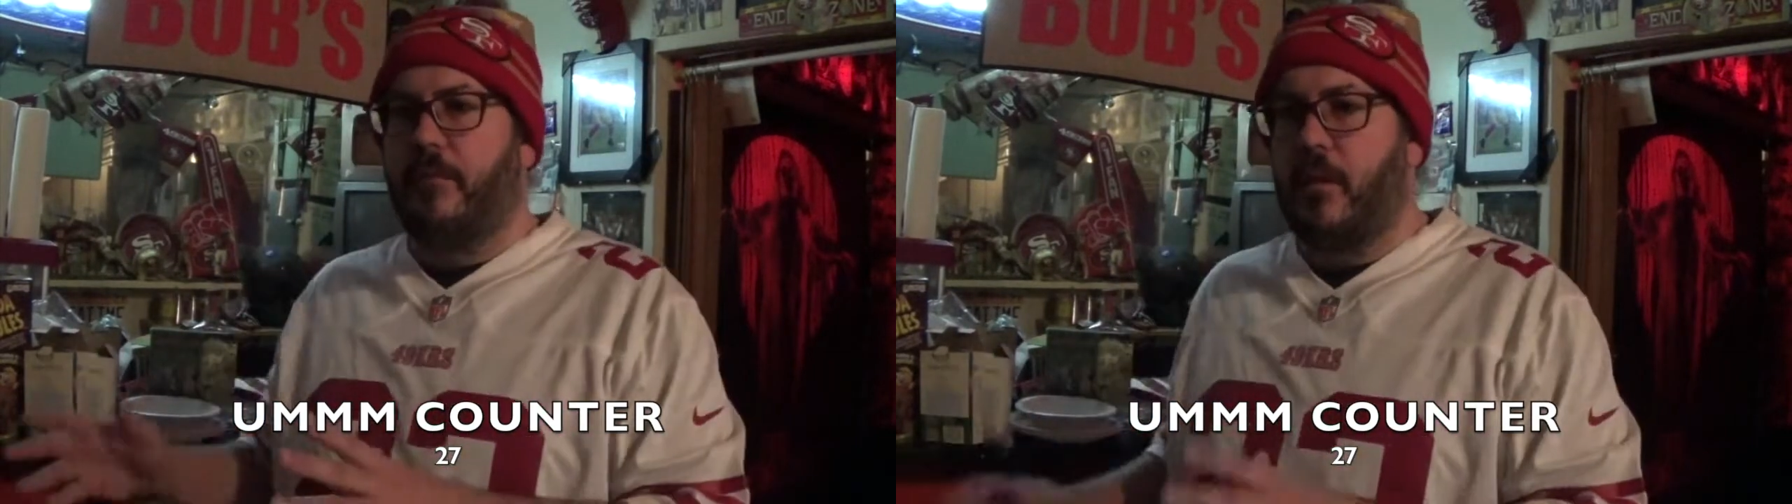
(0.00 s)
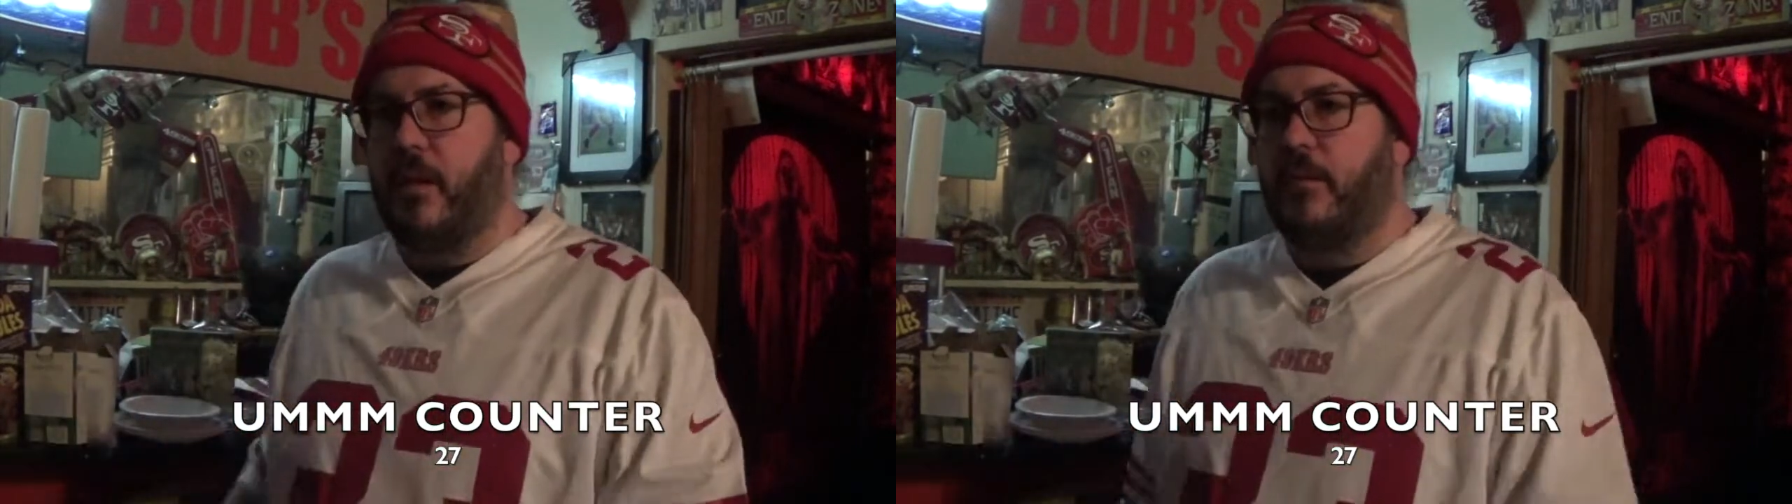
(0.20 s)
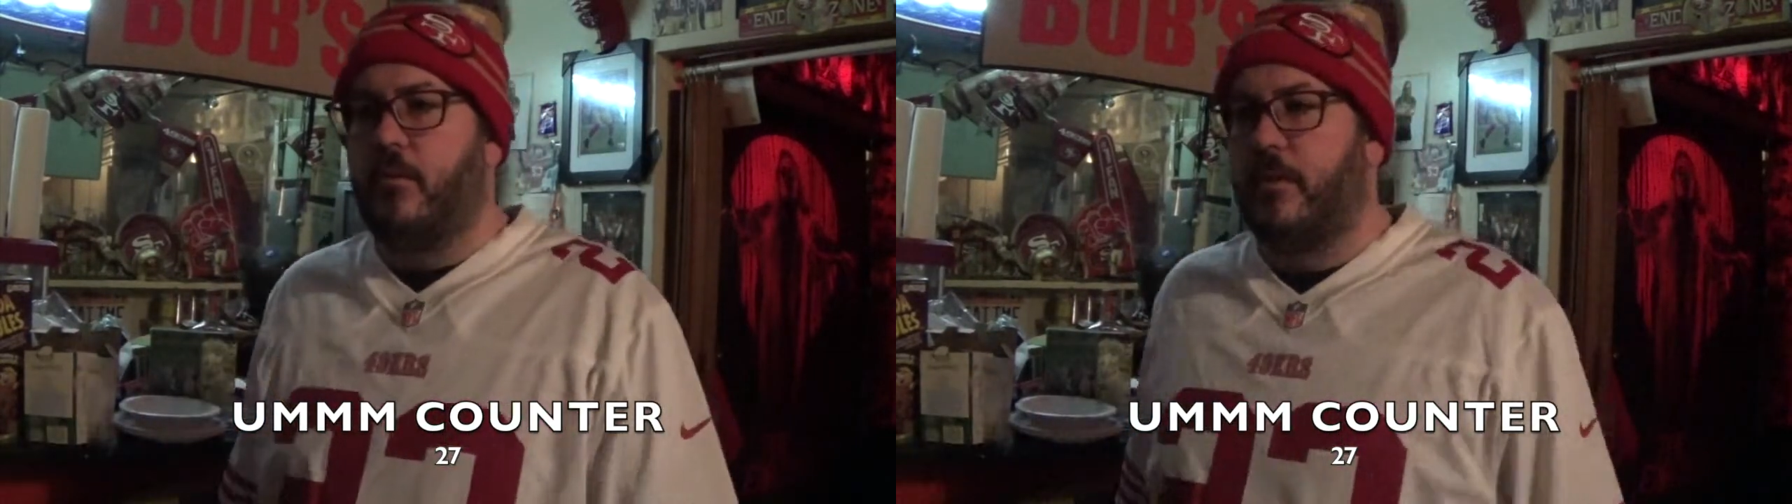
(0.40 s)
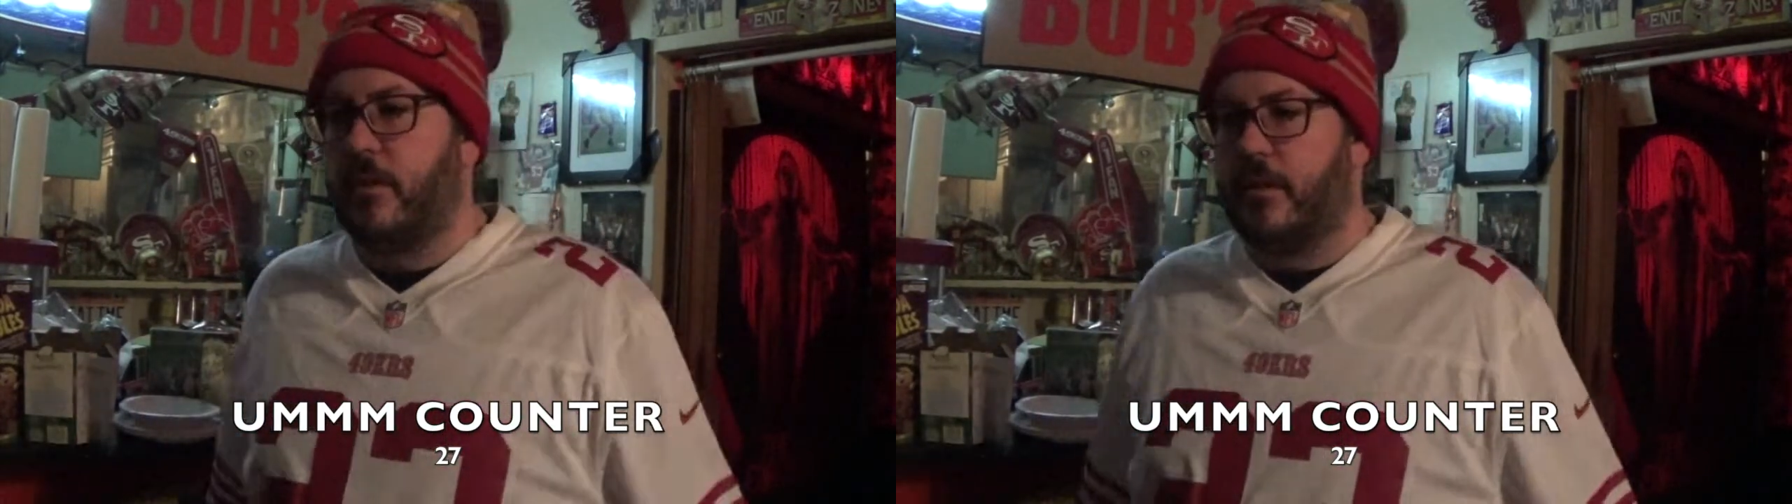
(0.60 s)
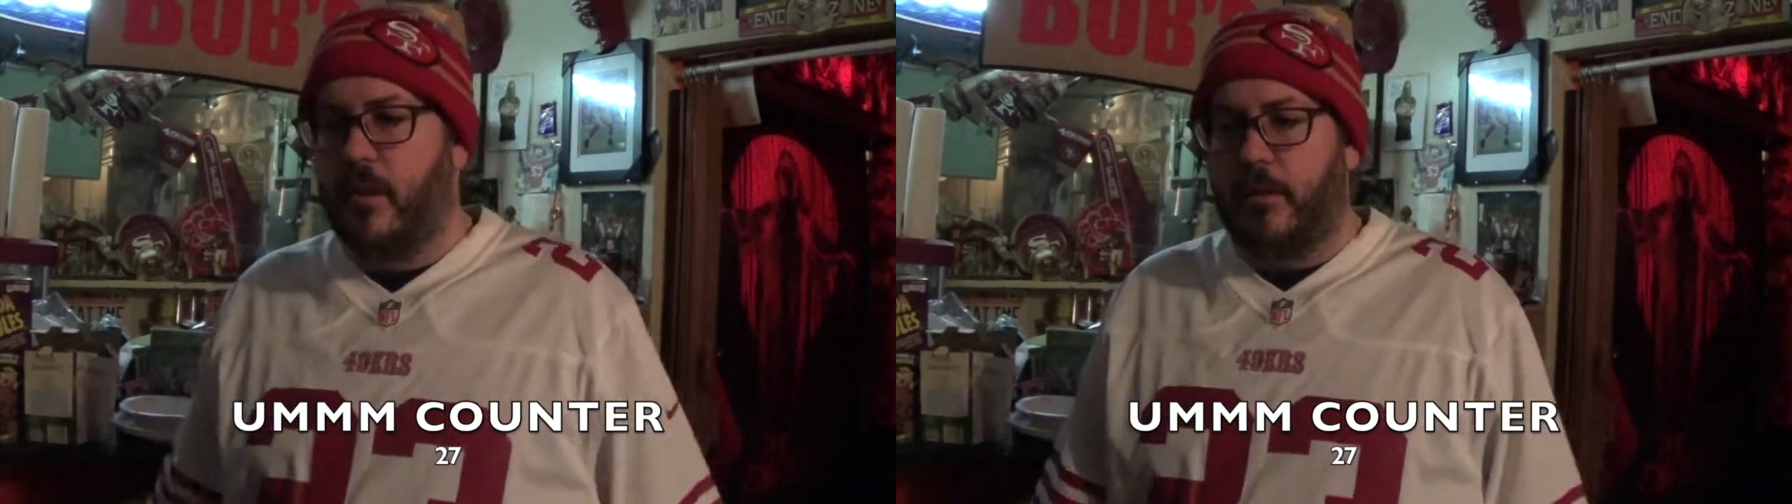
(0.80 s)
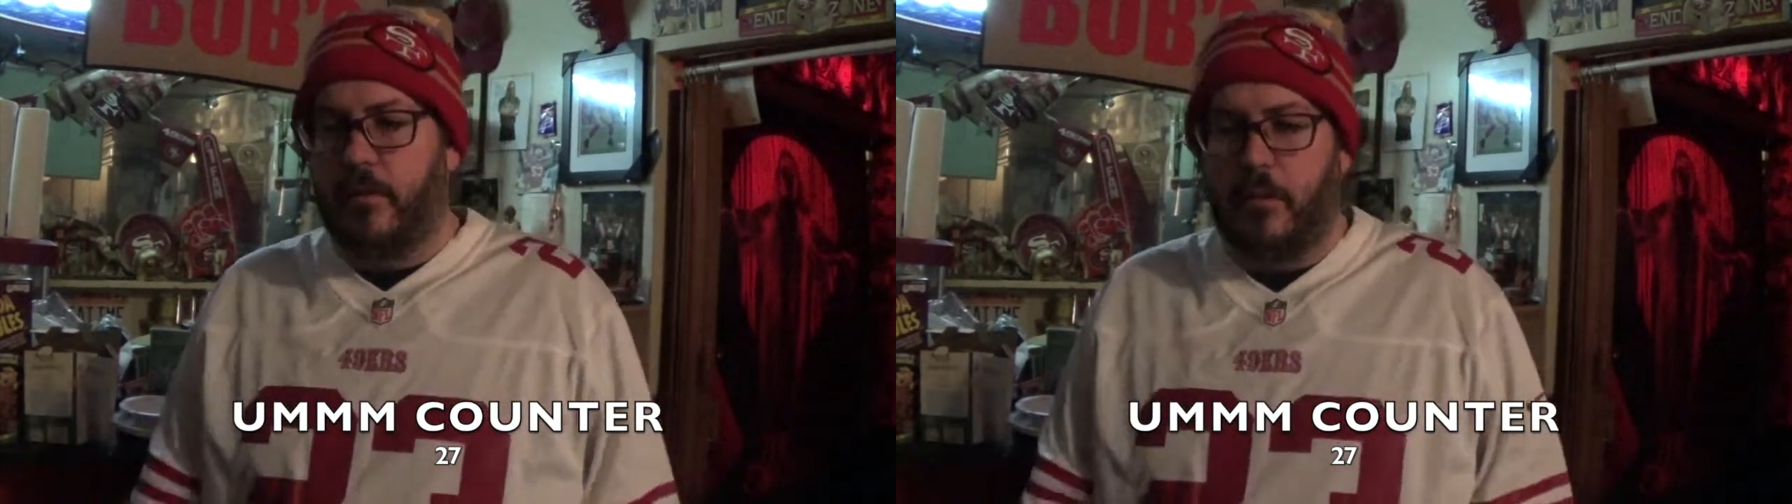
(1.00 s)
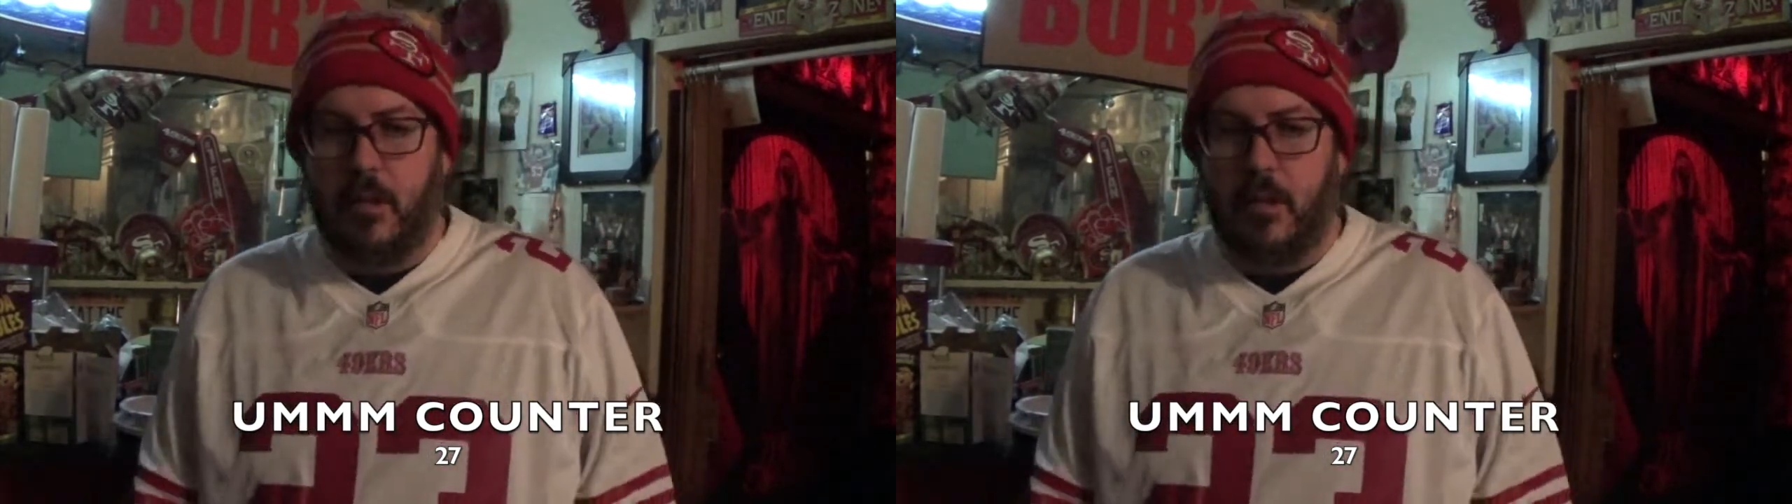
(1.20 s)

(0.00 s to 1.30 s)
than they do in the second.